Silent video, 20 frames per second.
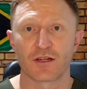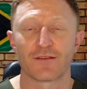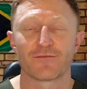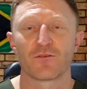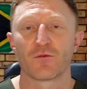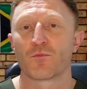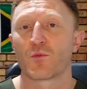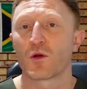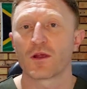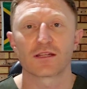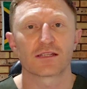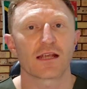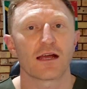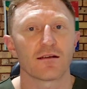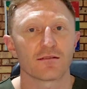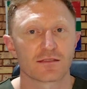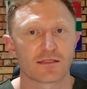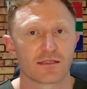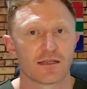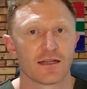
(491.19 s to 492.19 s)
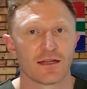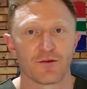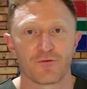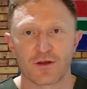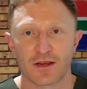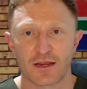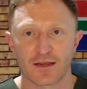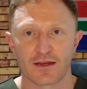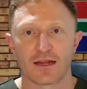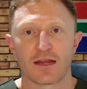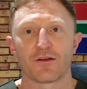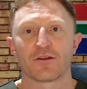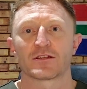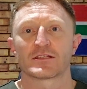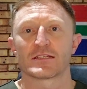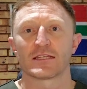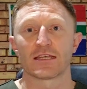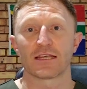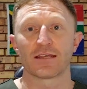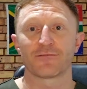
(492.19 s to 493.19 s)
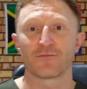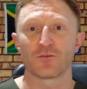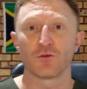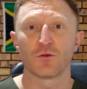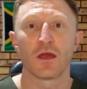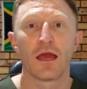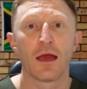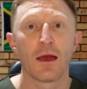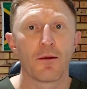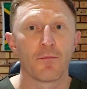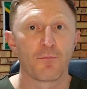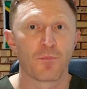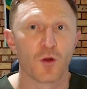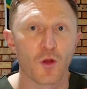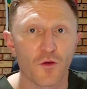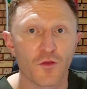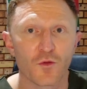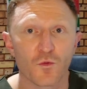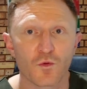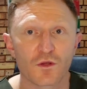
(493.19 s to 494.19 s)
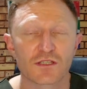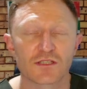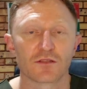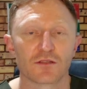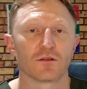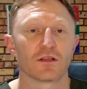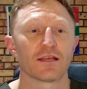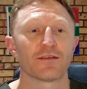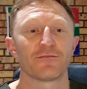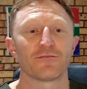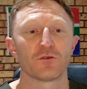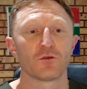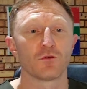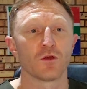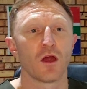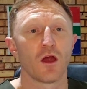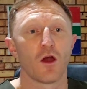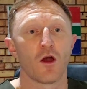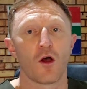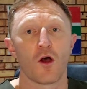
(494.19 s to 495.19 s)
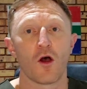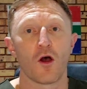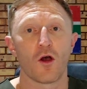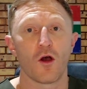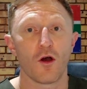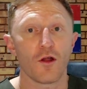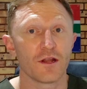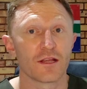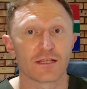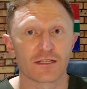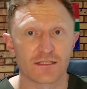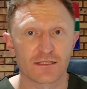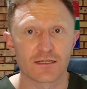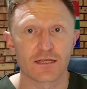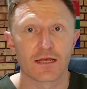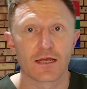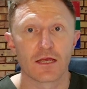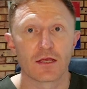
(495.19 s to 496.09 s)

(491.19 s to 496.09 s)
if you point out an irregularity, if you blow the whistle, if you are honest.